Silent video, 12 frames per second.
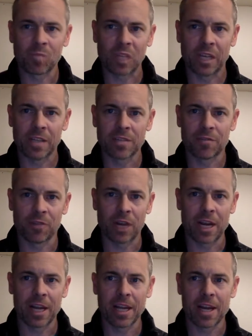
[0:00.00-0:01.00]
It's
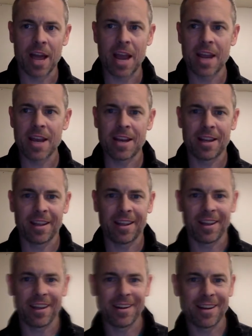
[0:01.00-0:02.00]
Friday night
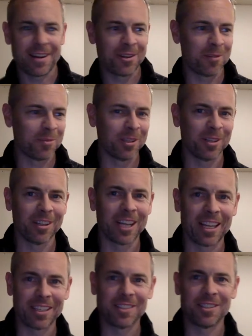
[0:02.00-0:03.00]
and I know I'm a little
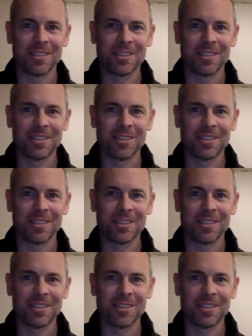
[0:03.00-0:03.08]
late